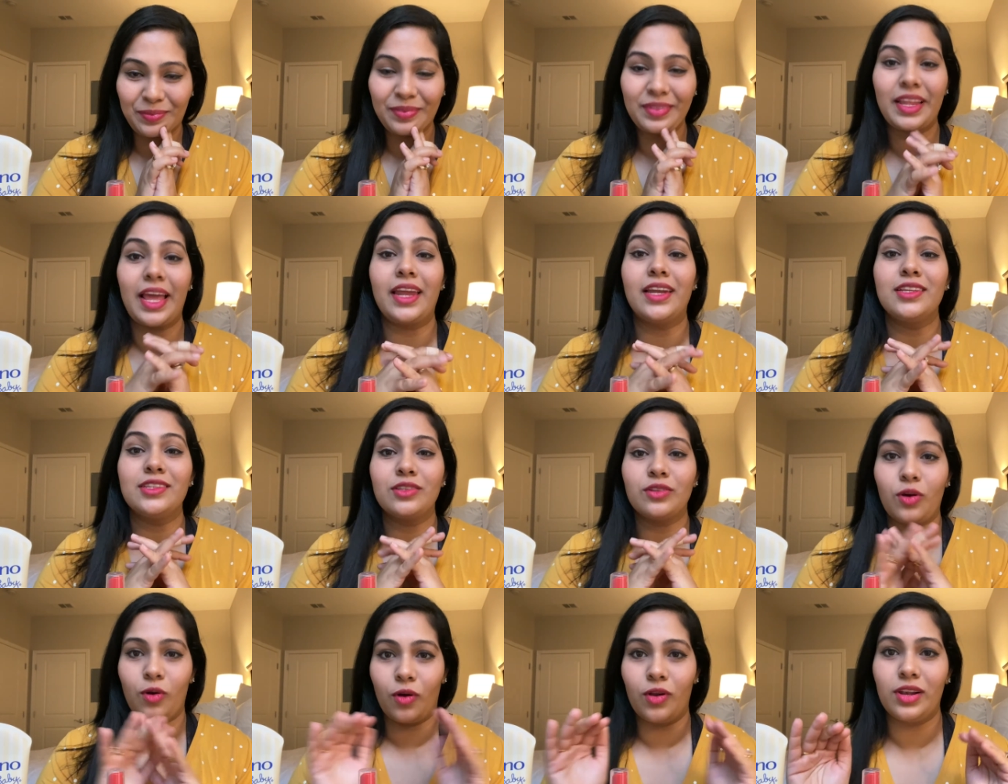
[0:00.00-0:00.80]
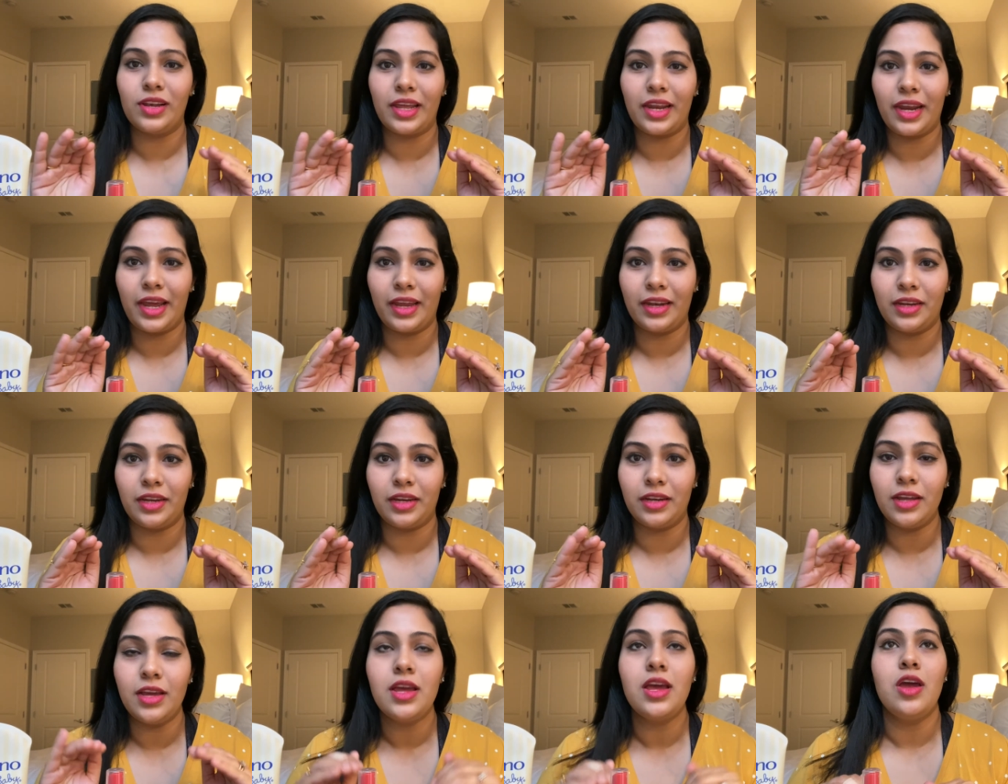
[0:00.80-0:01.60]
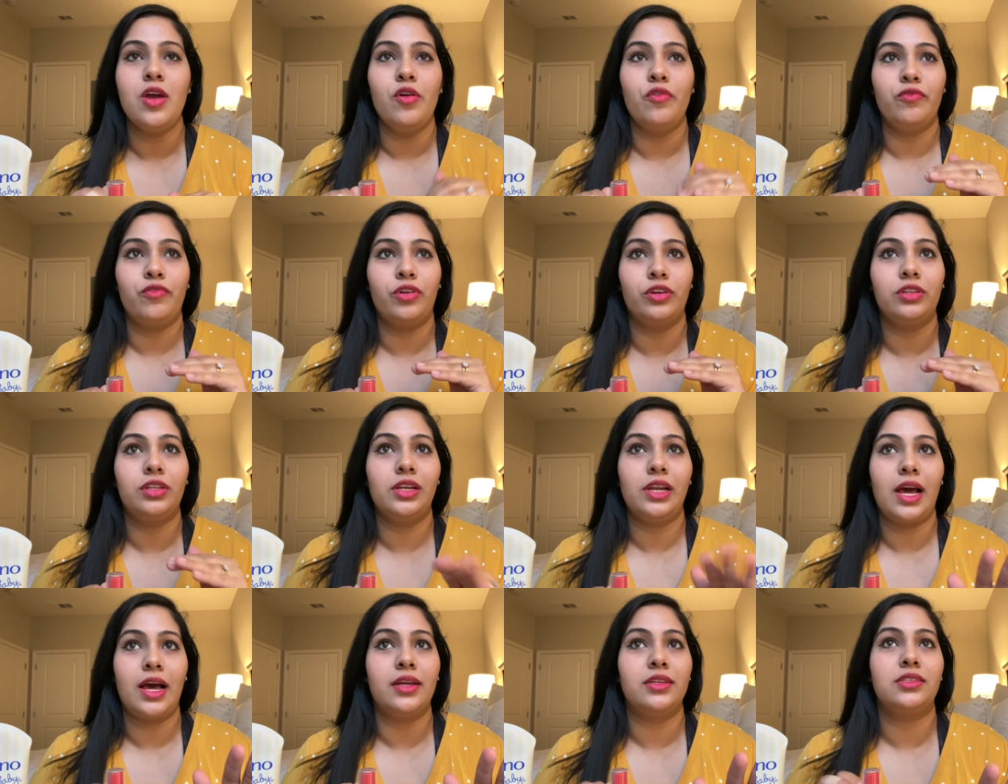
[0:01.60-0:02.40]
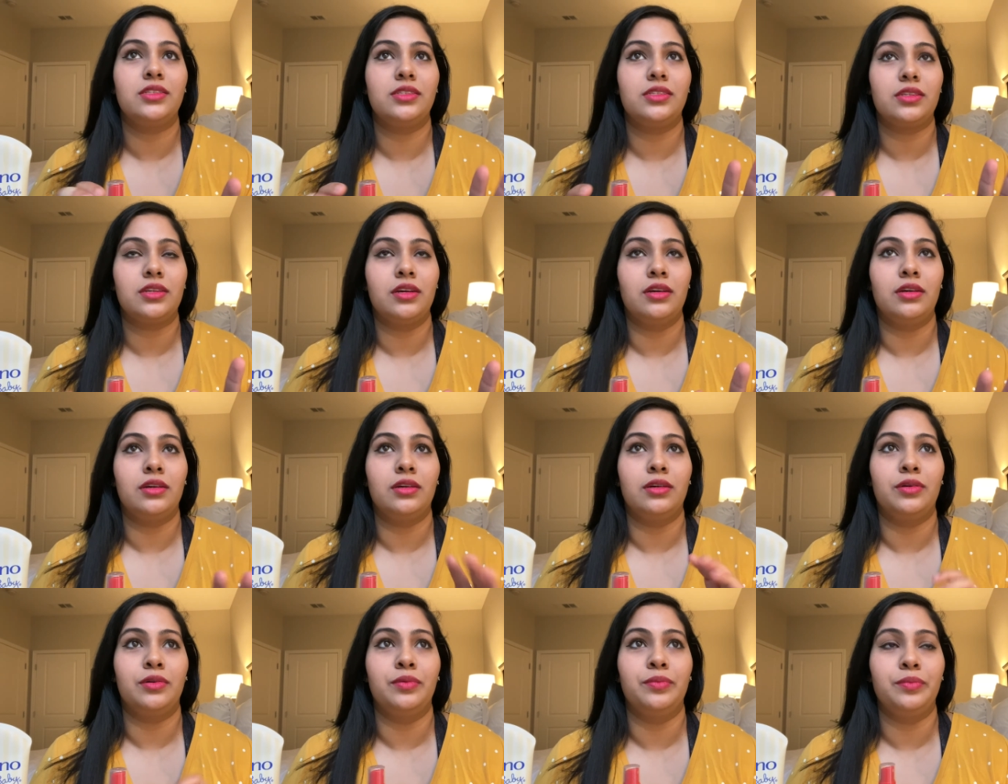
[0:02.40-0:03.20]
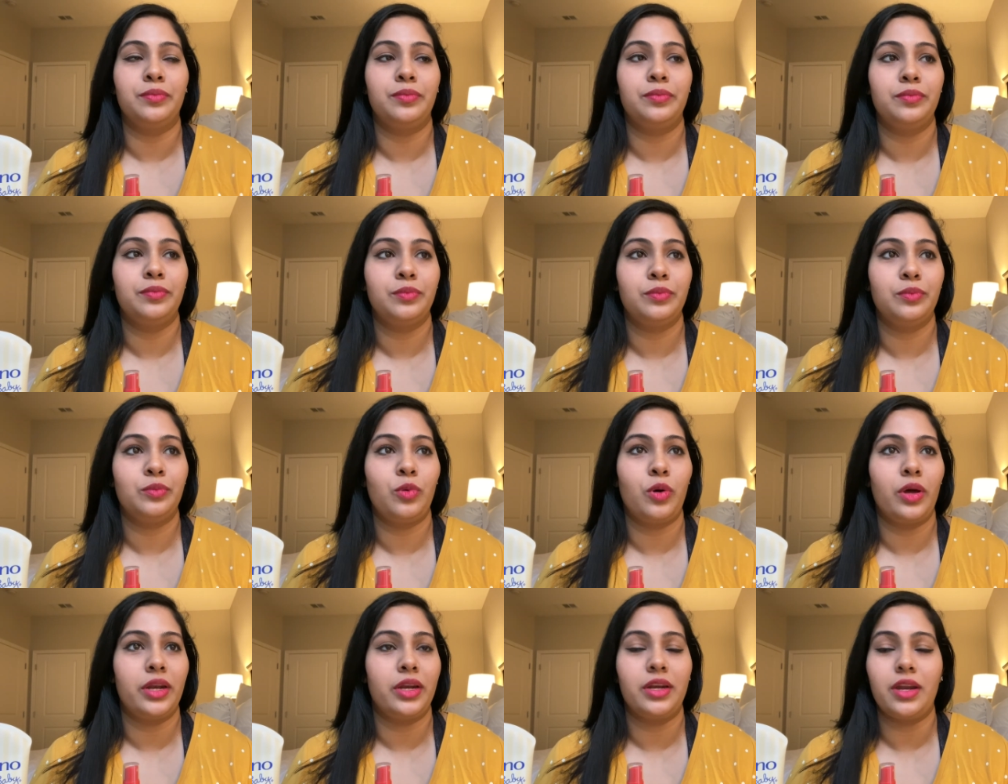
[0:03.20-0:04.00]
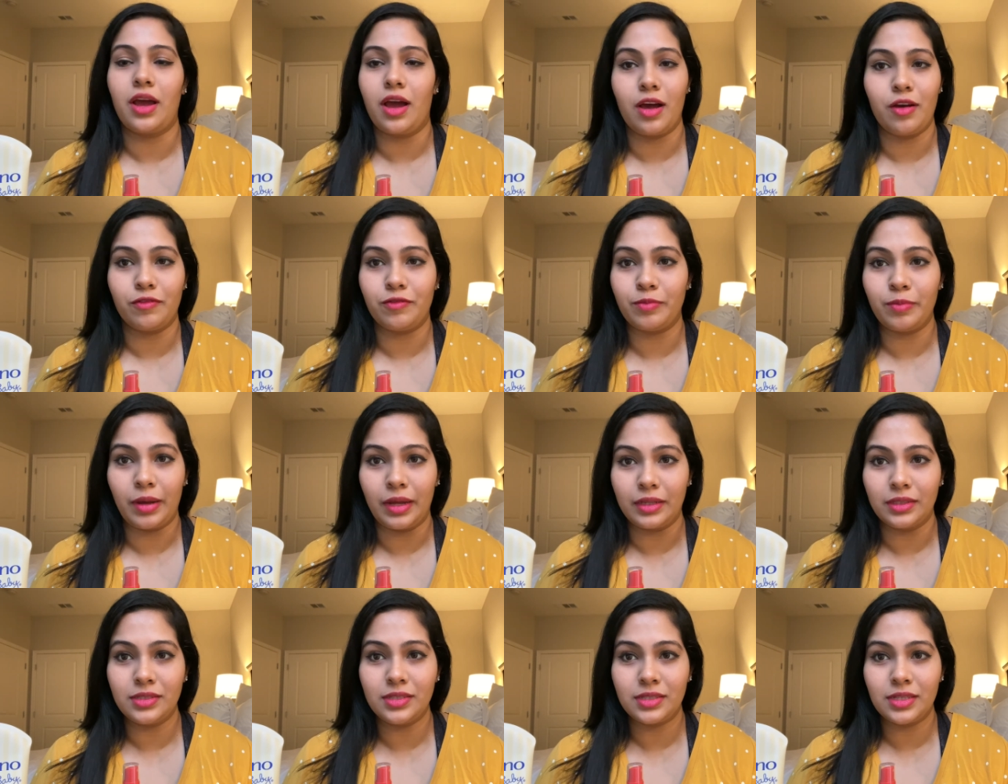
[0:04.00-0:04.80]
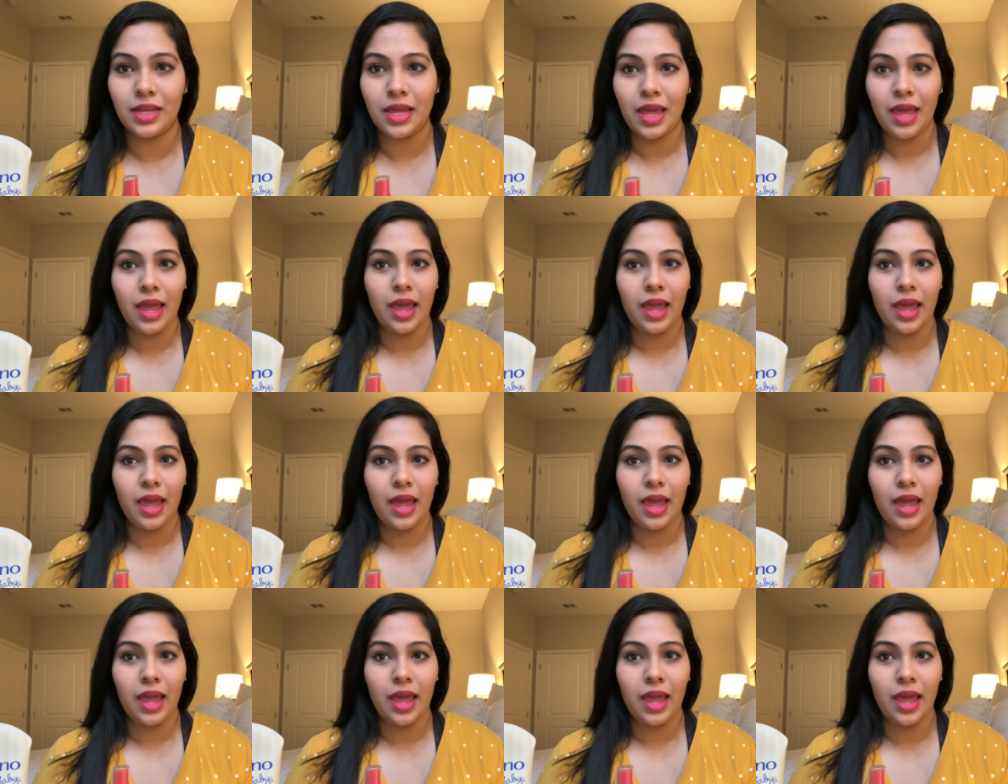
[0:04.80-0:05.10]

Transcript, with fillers: That is all that I did for the last 1.5 months.